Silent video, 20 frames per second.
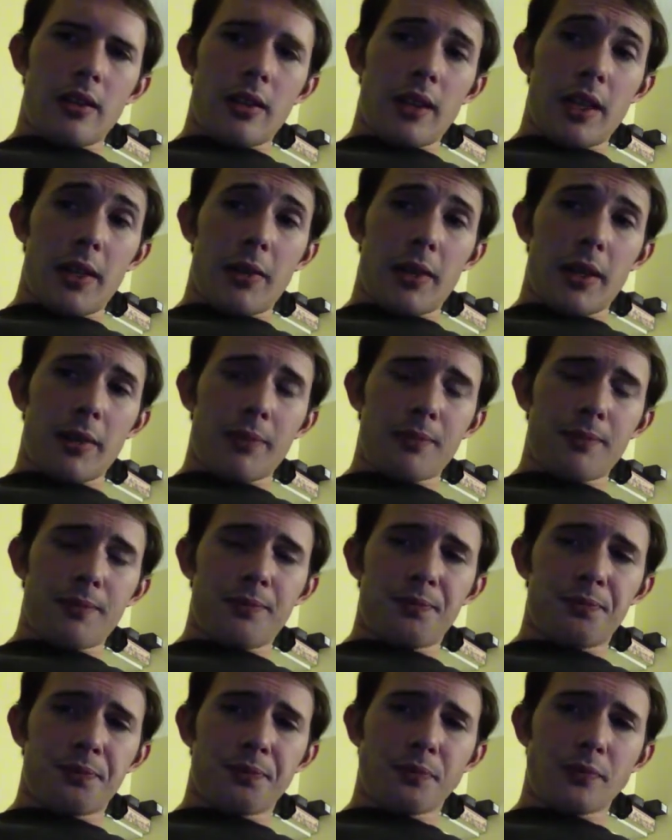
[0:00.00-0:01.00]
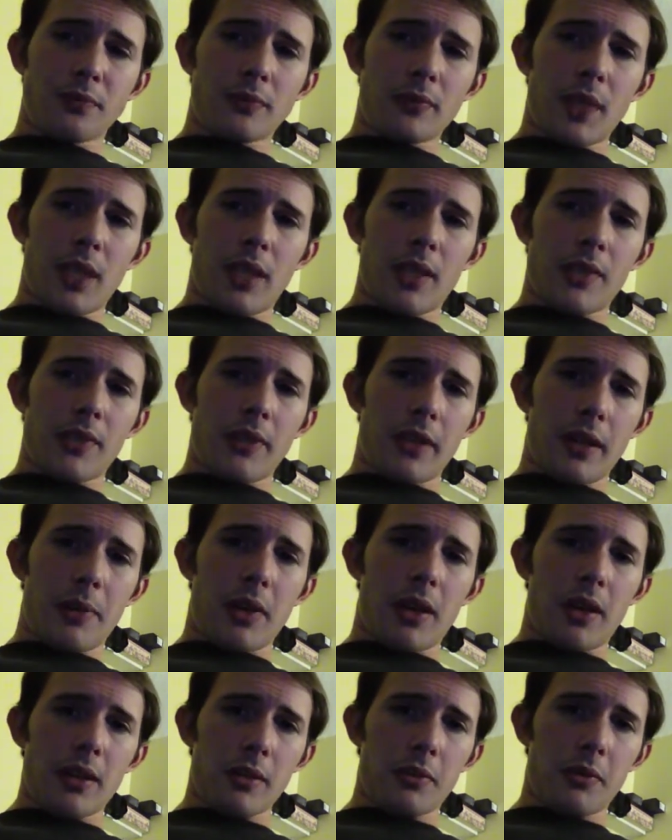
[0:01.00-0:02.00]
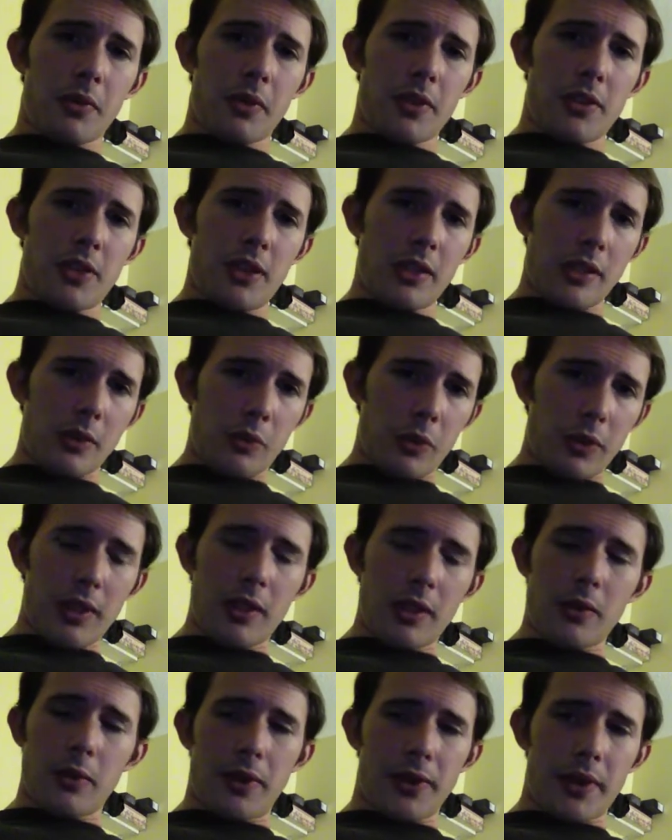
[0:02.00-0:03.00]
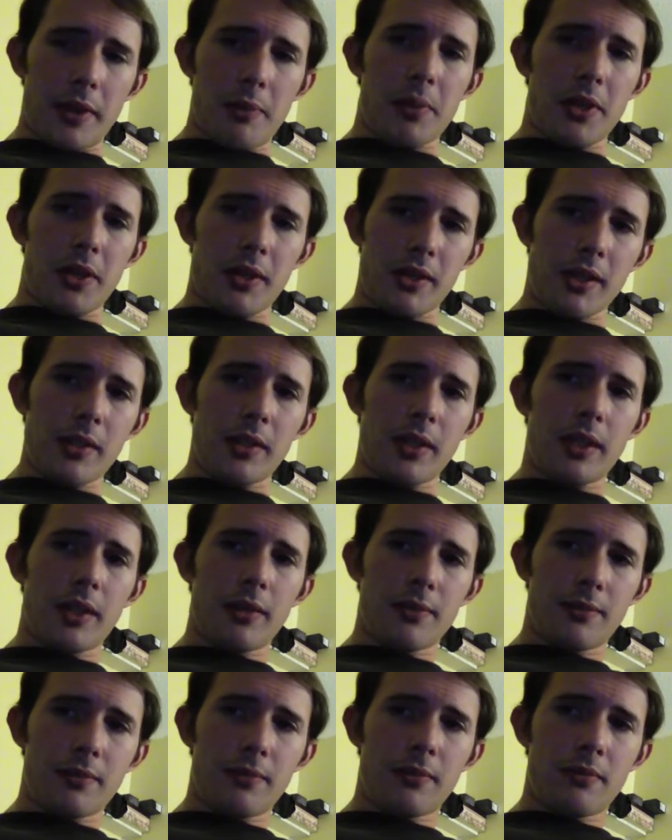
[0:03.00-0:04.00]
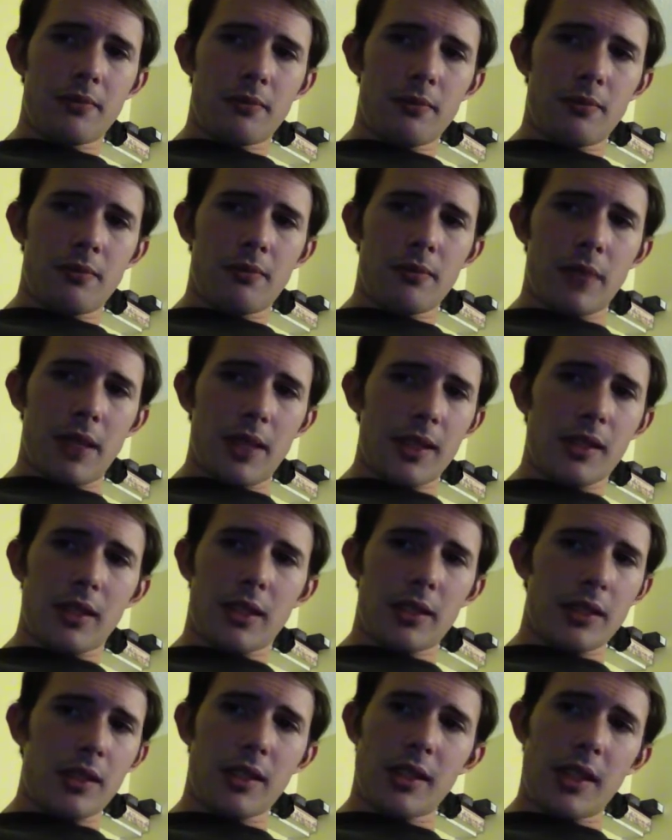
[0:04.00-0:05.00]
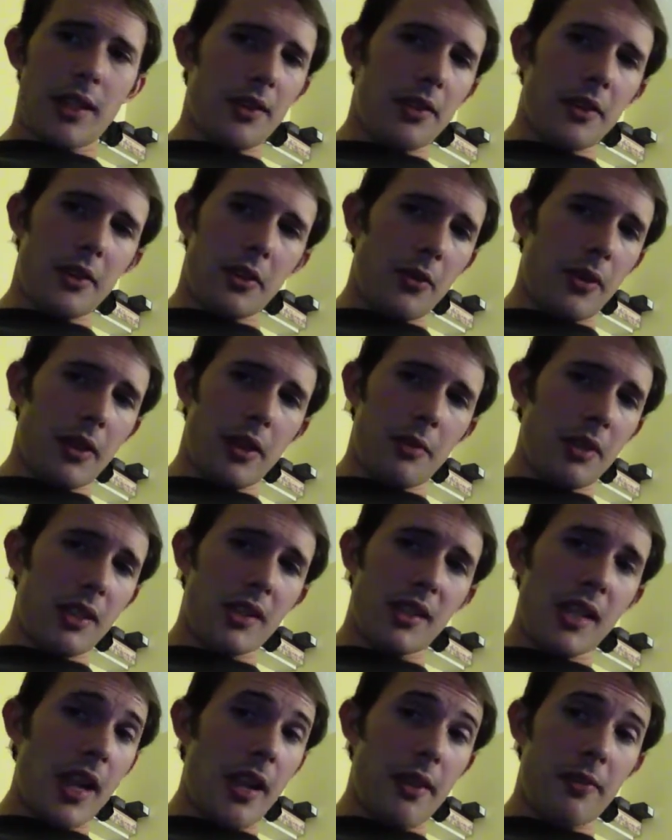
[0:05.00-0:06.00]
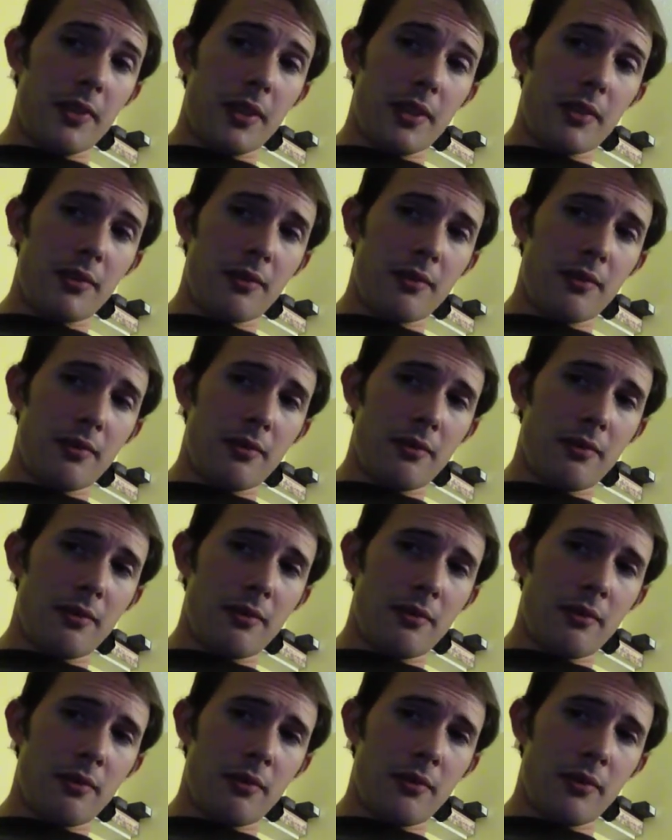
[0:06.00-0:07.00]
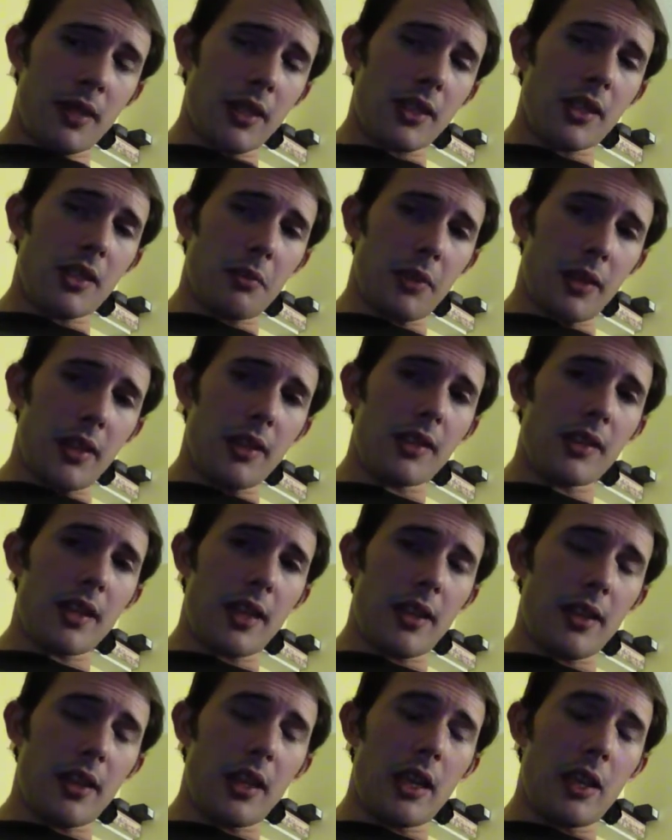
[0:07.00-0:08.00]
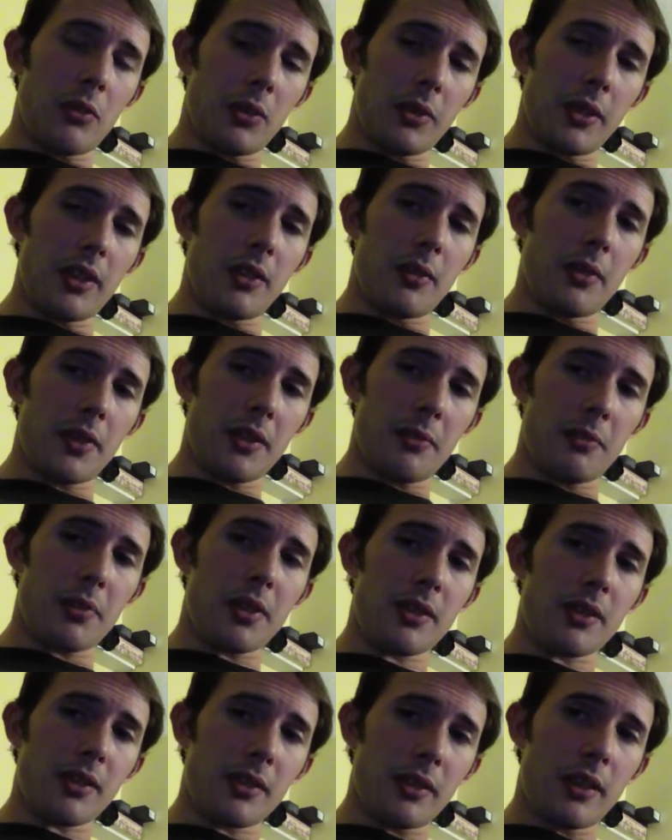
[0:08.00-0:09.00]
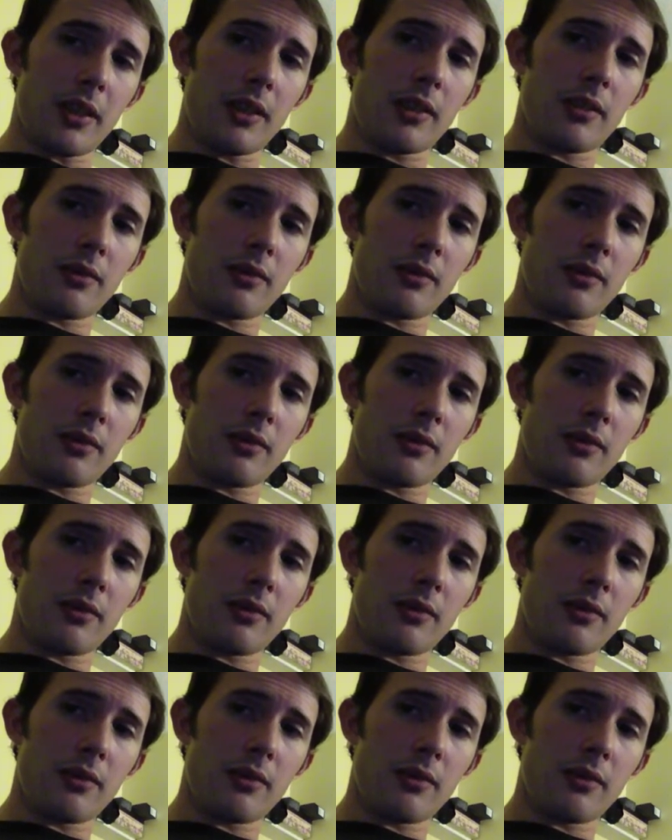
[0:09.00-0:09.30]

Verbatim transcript: Anyway, it's very possible that Jesus will deal with them personally. And that's not to say that they're going to be saved. That's simply to say that he will deal with them personally.